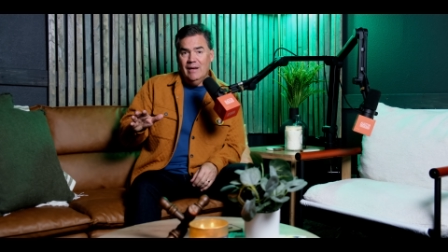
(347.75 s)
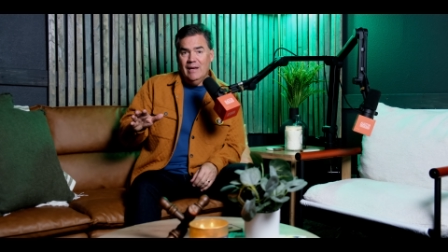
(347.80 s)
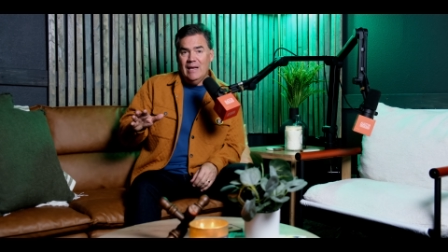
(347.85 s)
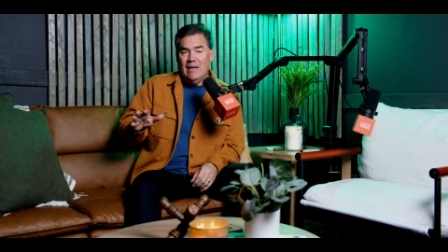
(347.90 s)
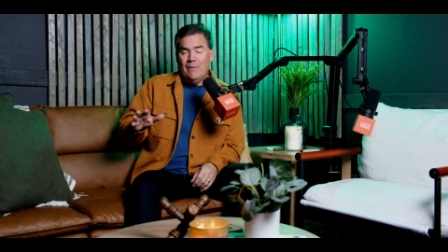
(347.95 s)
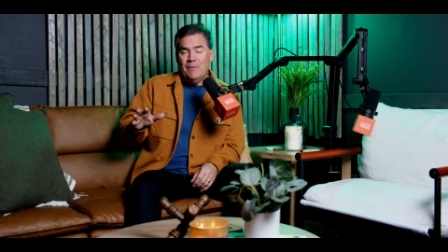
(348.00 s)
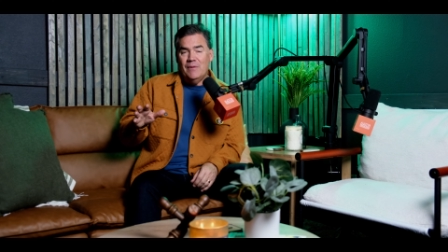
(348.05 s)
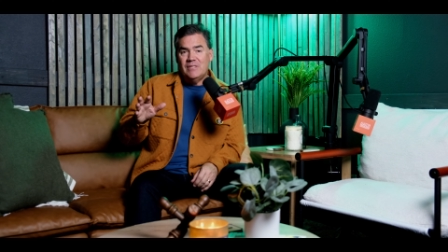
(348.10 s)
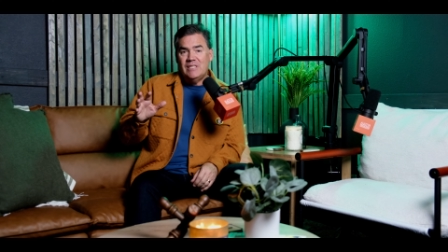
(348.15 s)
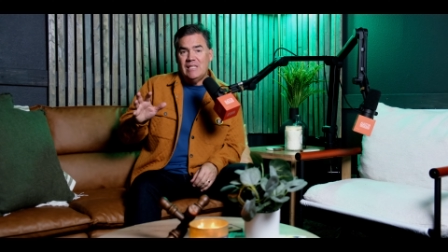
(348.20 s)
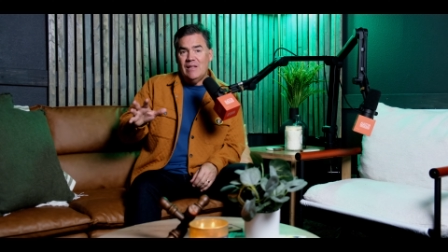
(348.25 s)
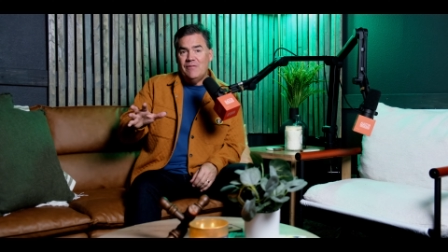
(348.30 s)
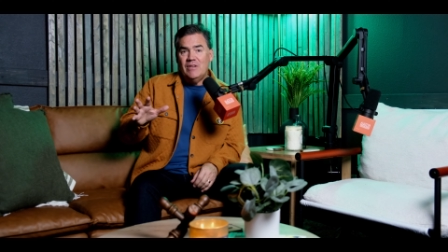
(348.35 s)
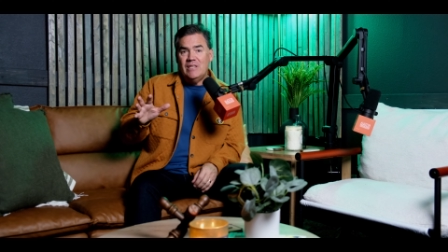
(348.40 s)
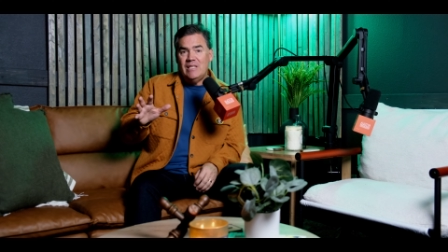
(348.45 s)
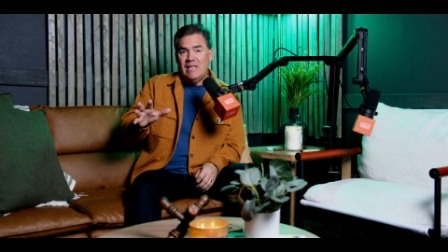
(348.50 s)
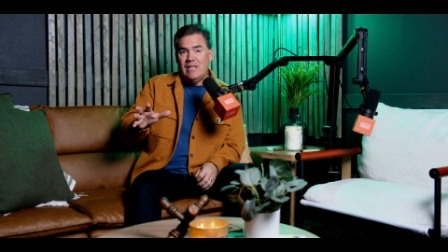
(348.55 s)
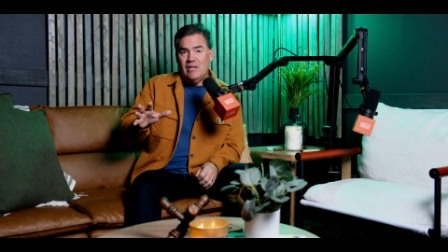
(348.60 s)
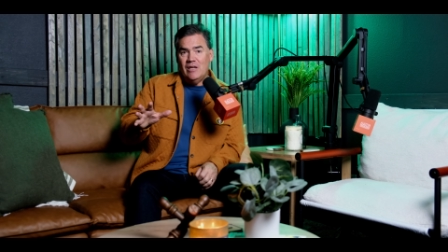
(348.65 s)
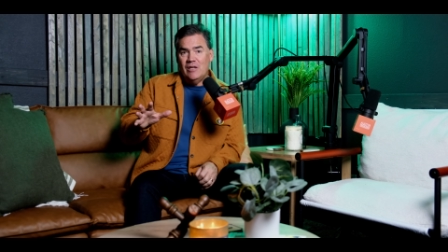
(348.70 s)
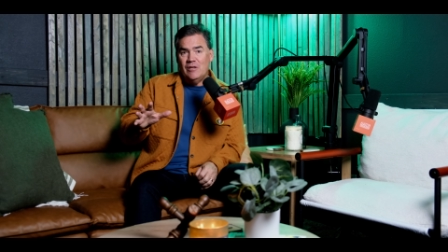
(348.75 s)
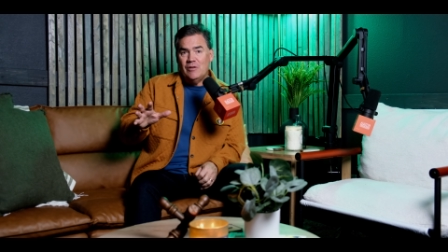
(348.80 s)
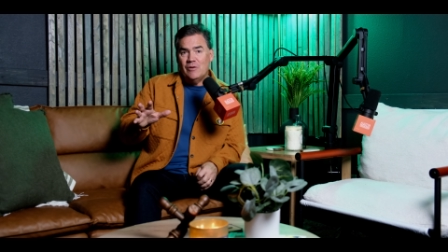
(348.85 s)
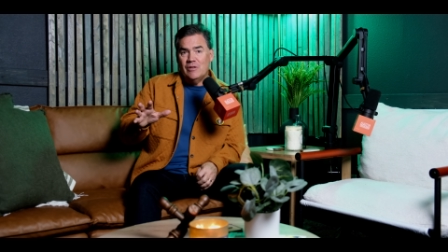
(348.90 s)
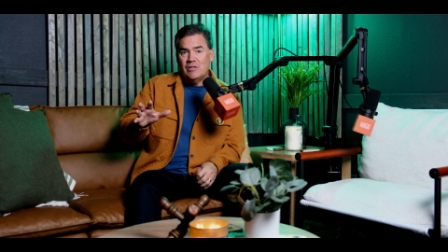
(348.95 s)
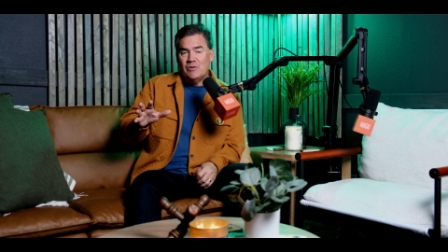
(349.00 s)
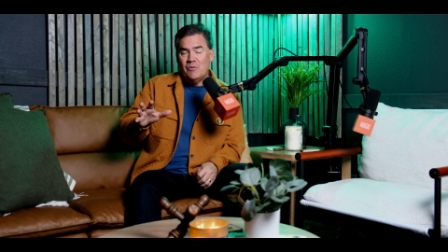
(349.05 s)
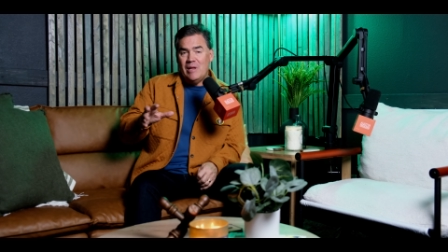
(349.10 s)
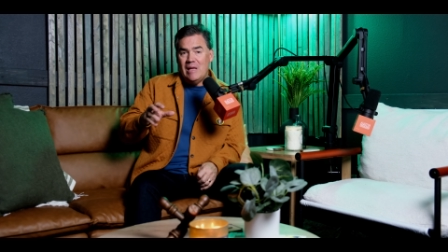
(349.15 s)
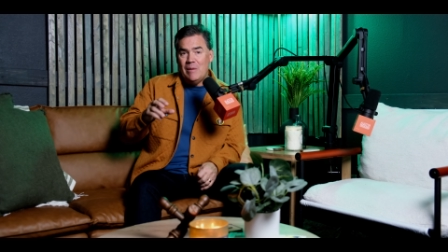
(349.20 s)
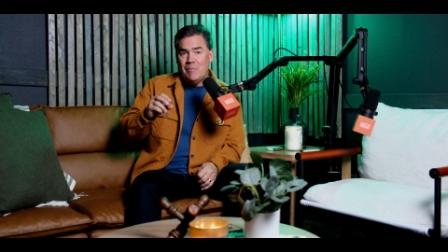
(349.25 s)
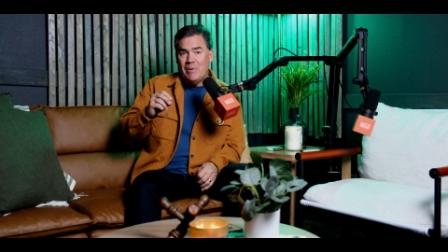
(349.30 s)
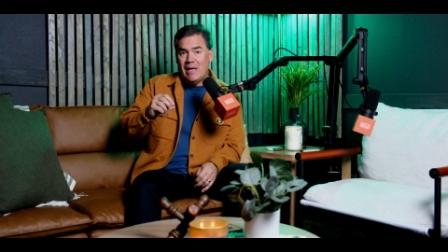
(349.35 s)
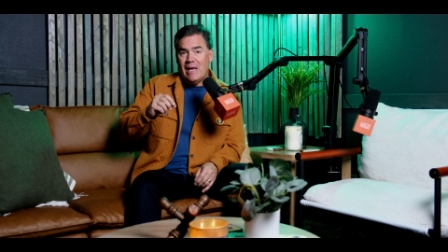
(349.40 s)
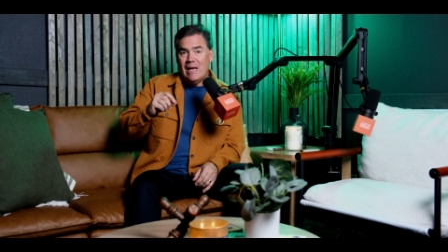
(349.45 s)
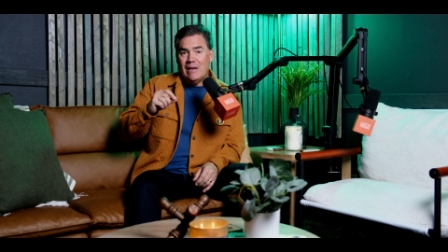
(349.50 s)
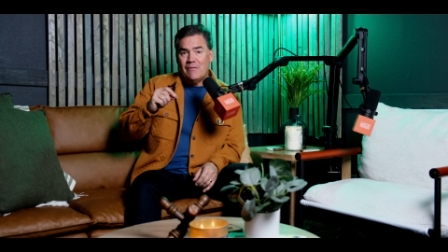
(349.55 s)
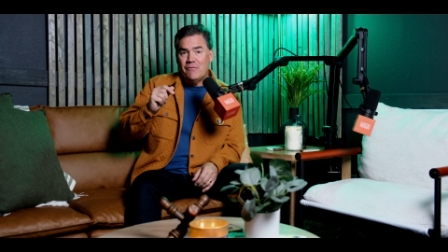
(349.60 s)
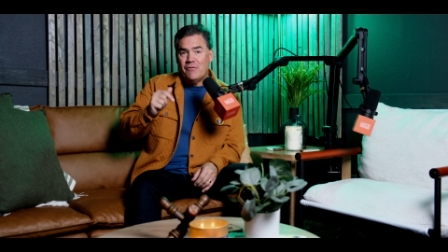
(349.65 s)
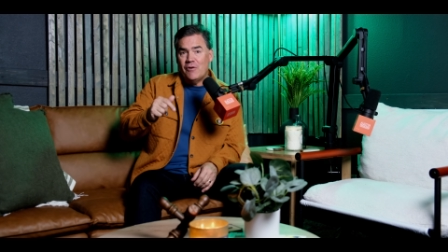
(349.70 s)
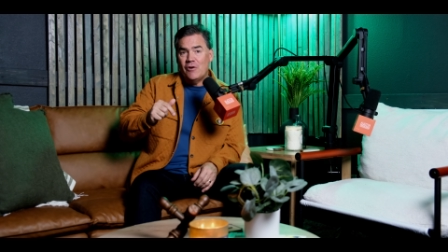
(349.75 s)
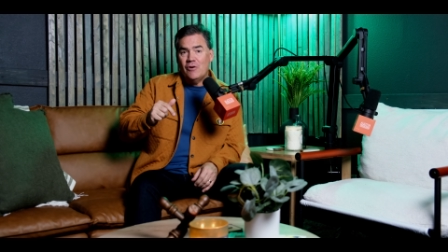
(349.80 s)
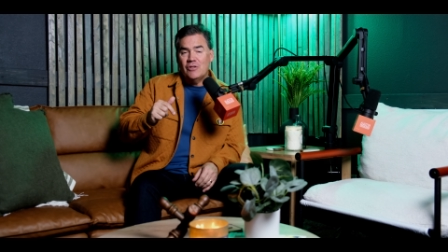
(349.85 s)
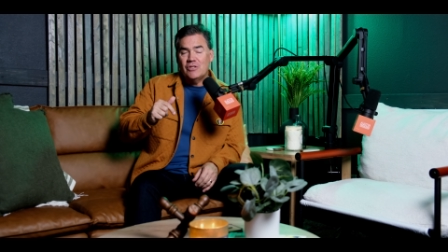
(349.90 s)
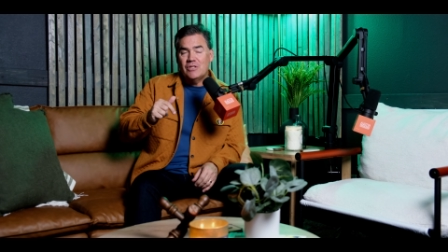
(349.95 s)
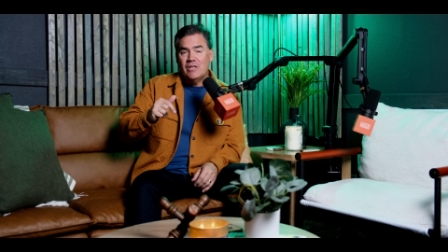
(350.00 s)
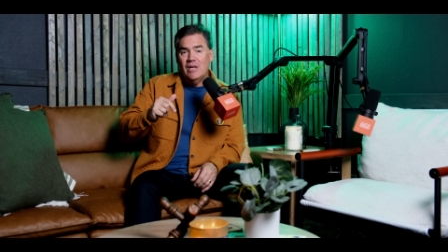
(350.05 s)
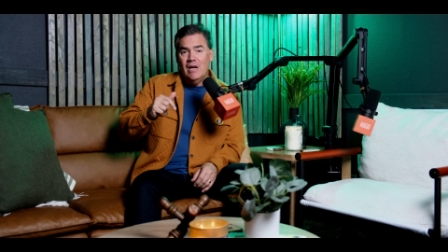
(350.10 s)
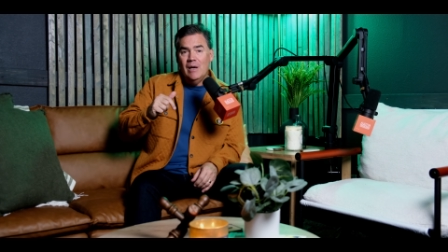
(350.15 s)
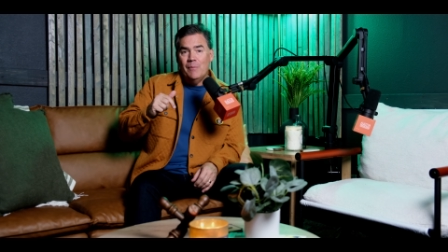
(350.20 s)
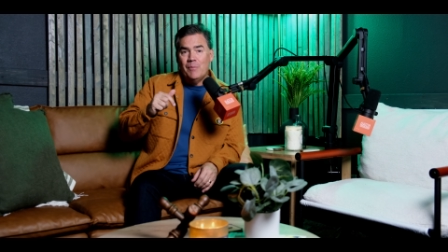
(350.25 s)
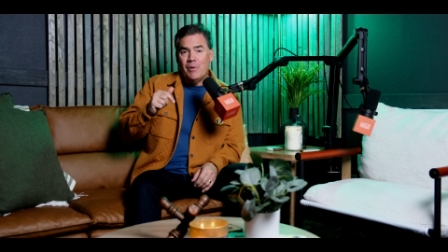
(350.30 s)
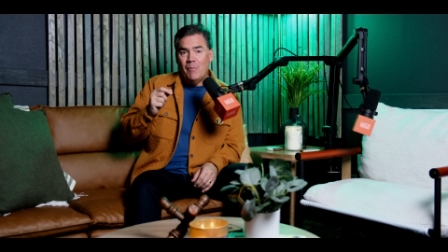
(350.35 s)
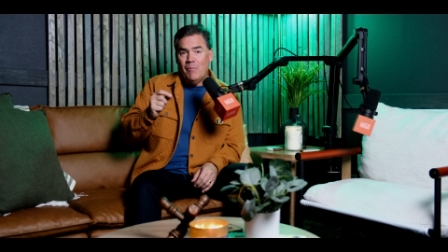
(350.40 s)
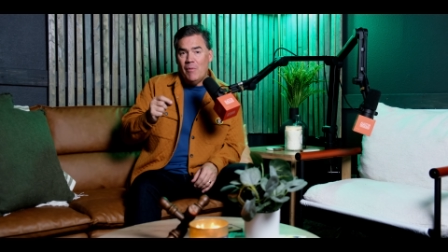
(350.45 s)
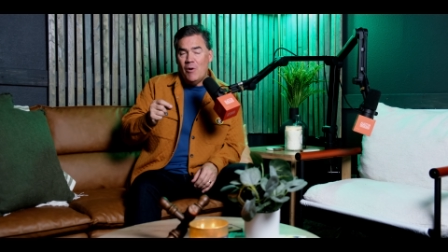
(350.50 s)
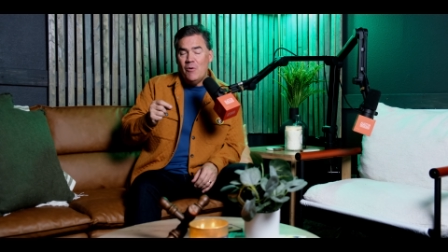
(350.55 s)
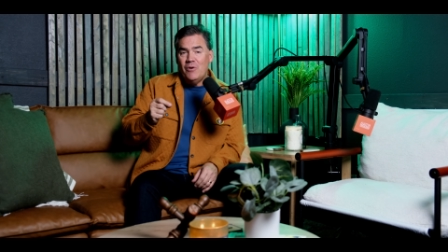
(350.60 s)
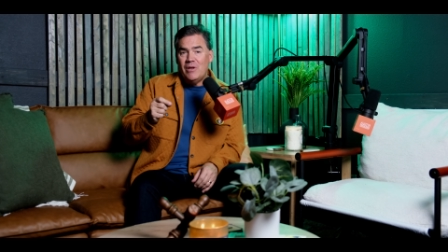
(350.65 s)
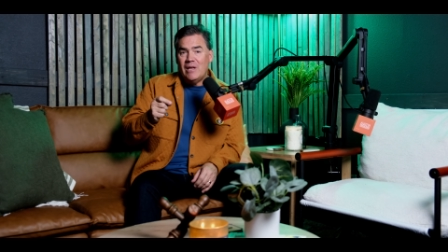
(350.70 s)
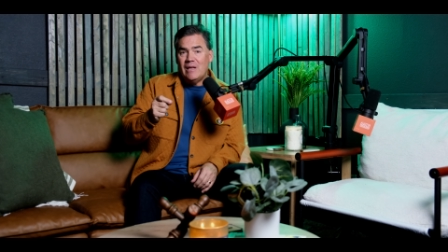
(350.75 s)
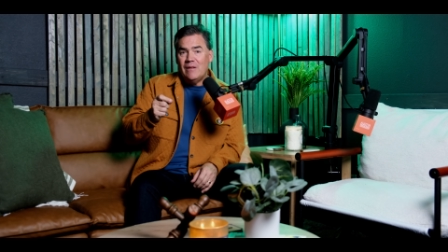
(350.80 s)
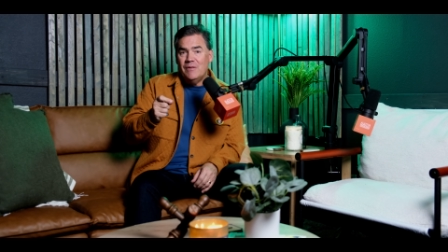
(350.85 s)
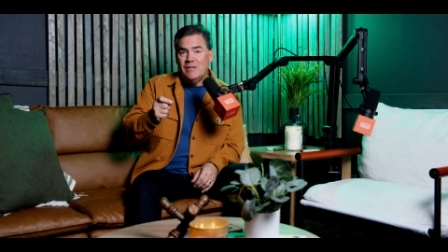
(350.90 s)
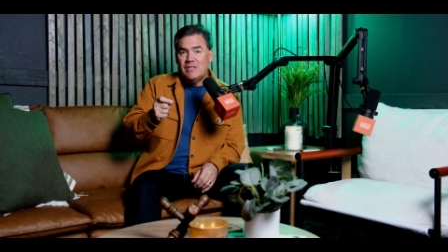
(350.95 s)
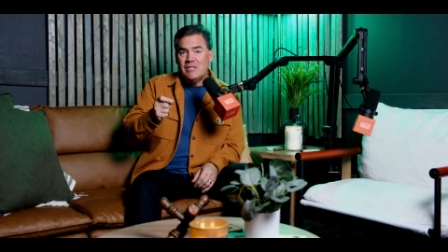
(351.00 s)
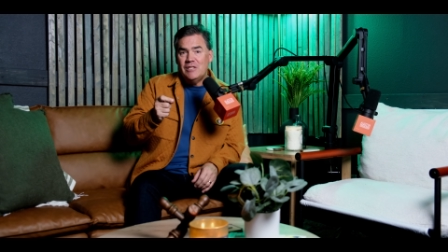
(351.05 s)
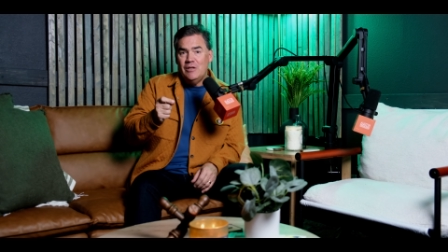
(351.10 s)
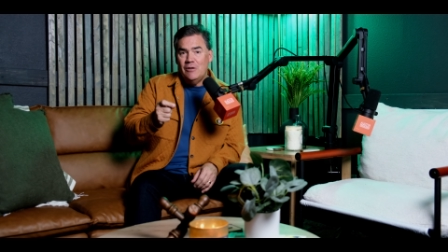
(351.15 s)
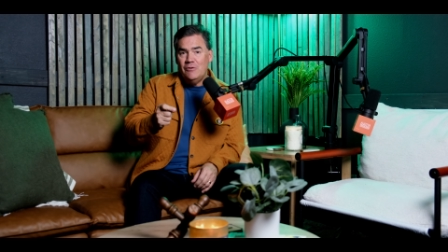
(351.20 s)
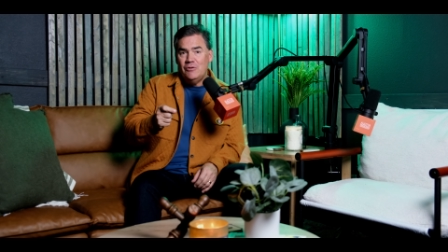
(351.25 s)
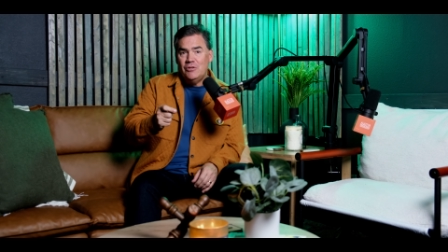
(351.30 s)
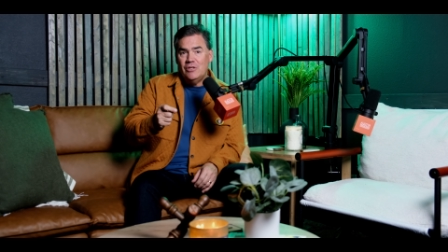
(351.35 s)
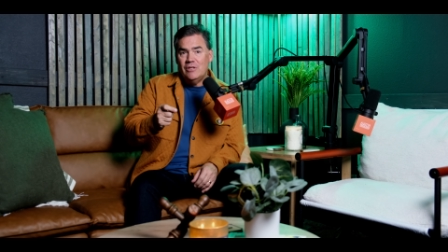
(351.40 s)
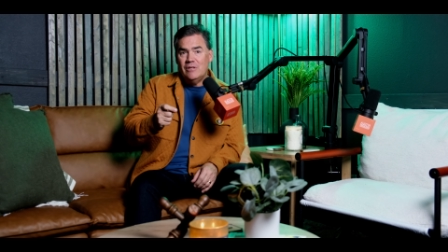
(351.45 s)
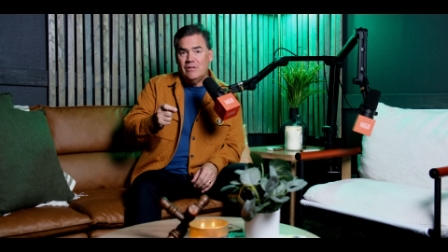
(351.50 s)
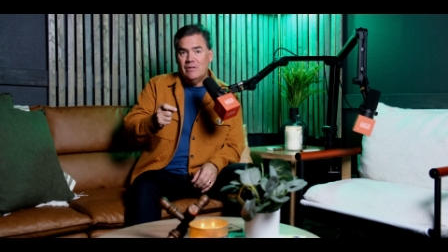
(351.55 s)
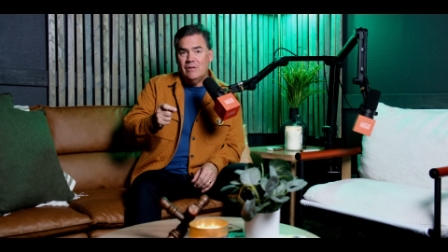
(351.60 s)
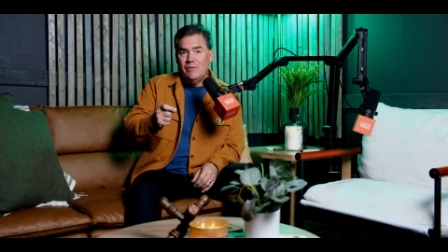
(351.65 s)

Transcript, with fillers: in the 1700s when he began first promoting this notion.